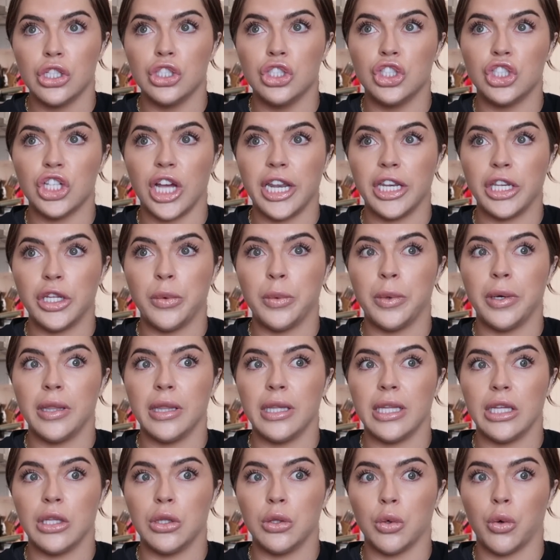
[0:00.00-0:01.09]

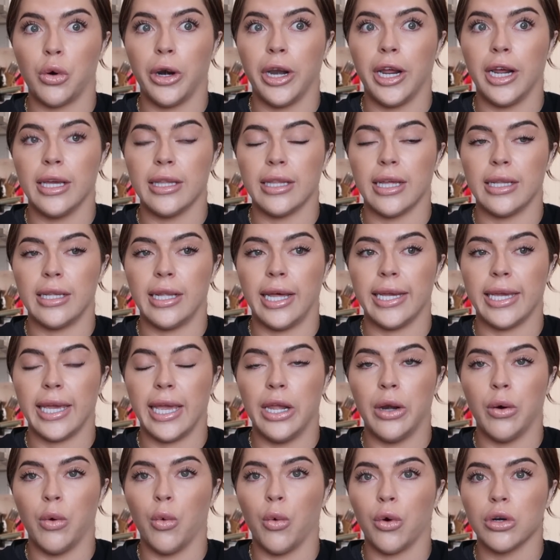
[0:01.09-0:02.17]
genuinely learning that like
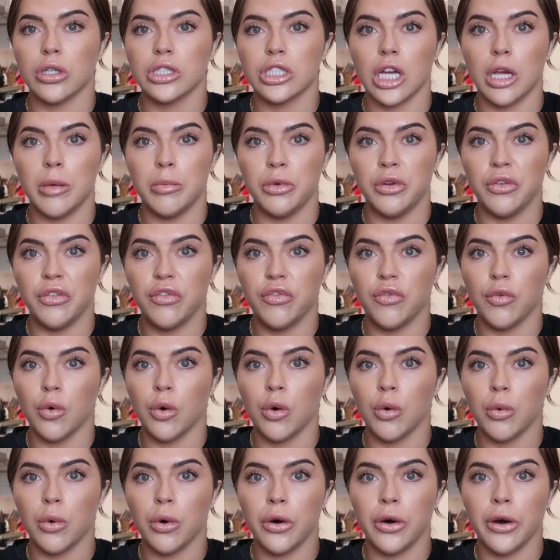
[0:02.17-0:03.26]
in order to move
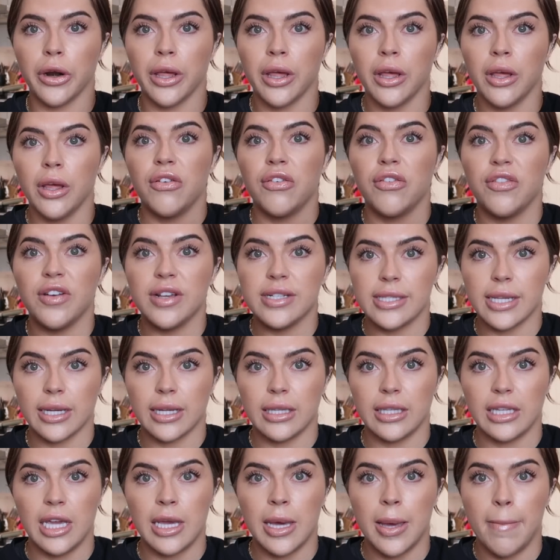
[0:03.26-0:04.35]
forward
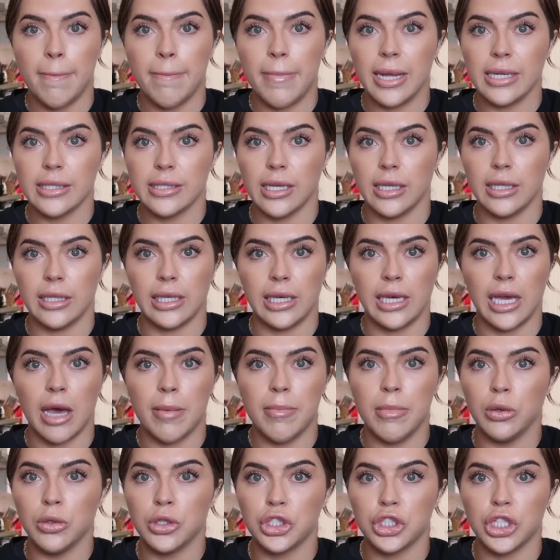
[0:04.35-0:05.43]
physically, mentally,
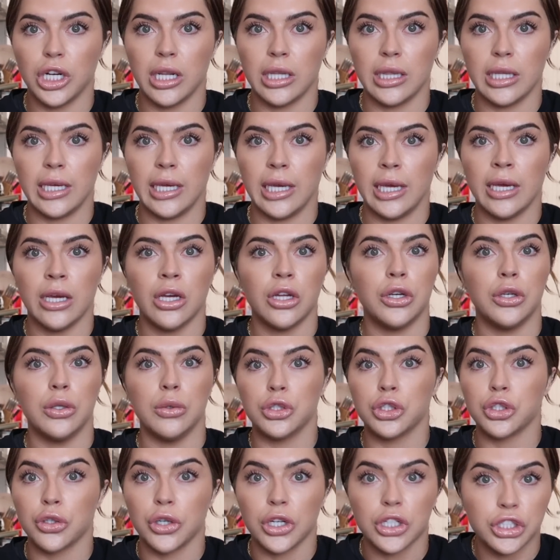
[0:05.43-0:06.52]
emotionally,
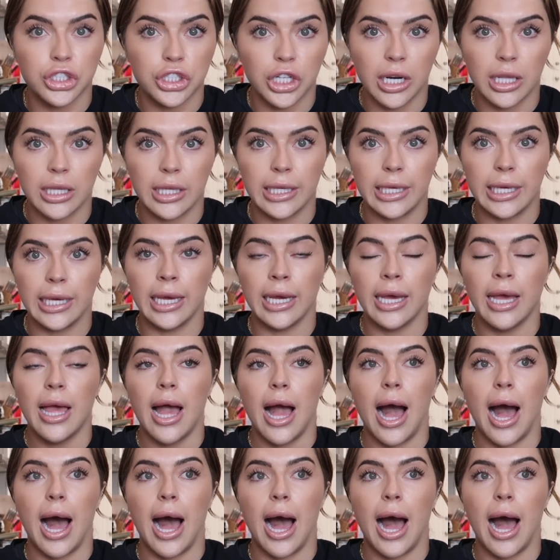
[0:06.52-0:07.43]
nutritionally,